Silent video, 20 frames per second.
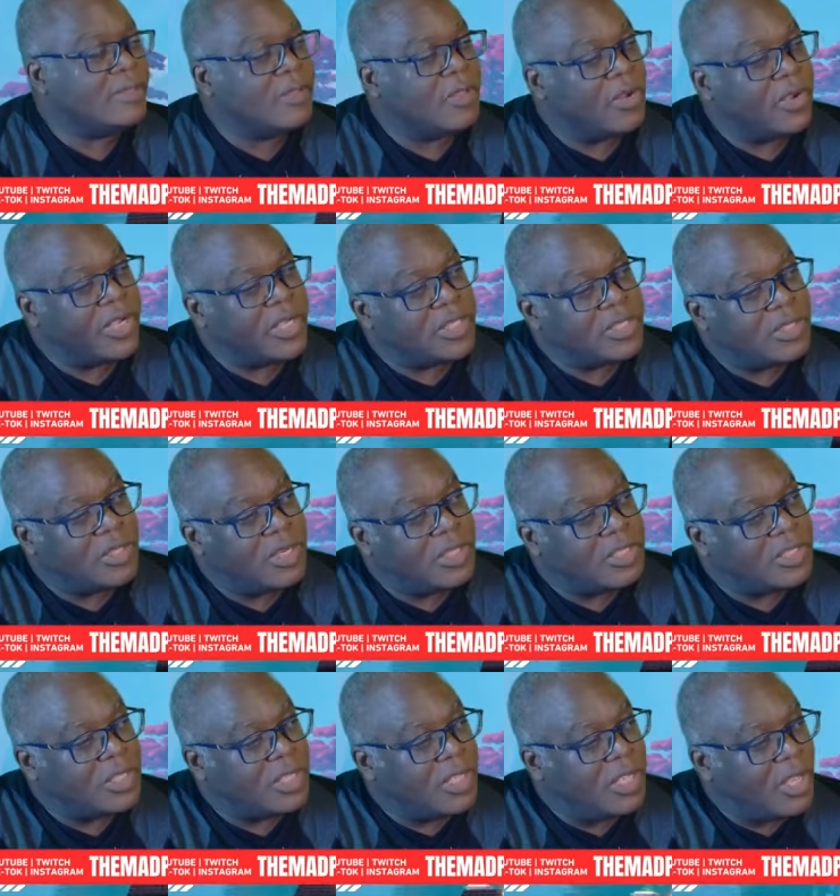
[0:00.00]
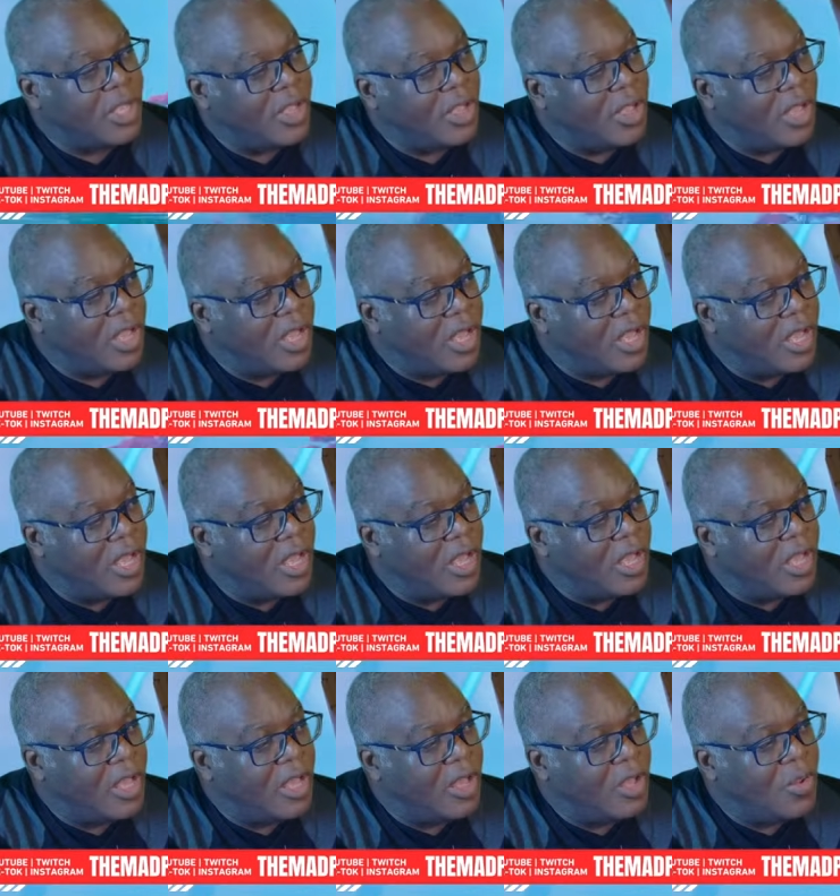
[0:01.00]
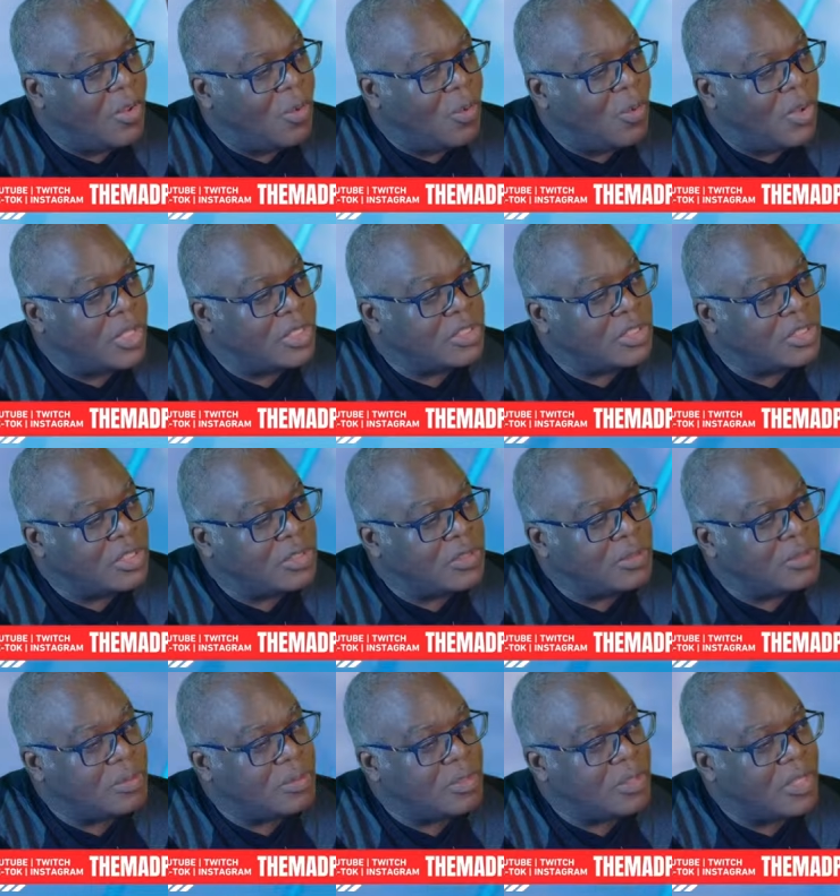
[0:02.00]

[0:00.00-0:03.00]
All right, so let's see. 1, 2.